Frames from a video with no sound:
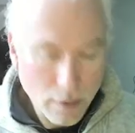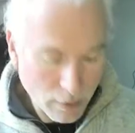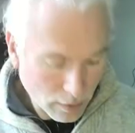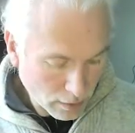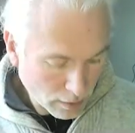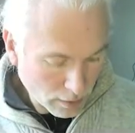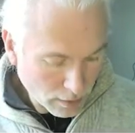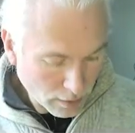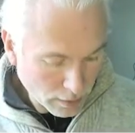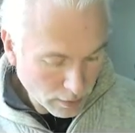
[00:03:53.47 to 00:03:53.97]

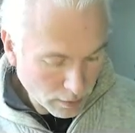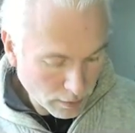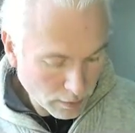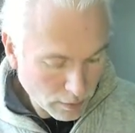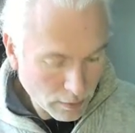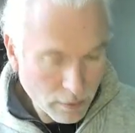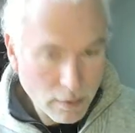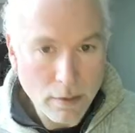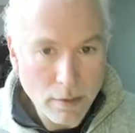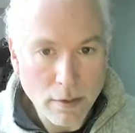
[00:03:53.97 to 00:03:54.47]
Undo.
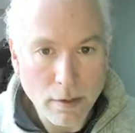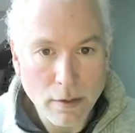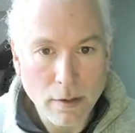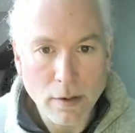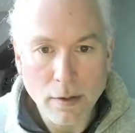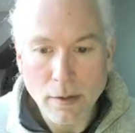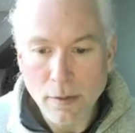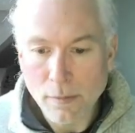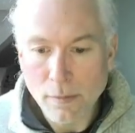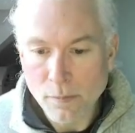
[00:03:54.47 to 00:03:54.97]

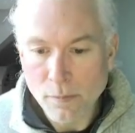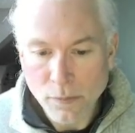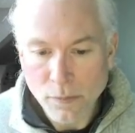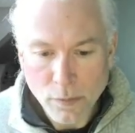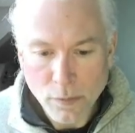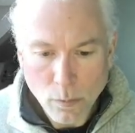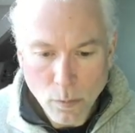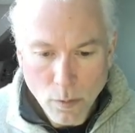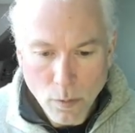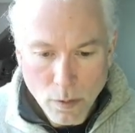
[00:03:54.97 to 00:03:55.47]

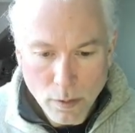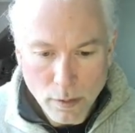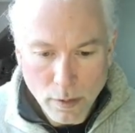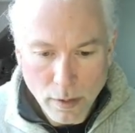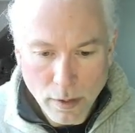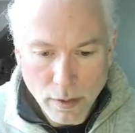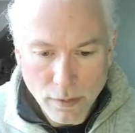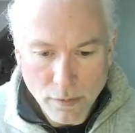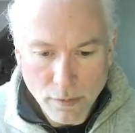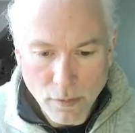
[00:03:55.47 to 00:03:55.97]
What on
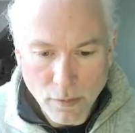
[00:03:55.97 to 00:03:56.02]
earth have I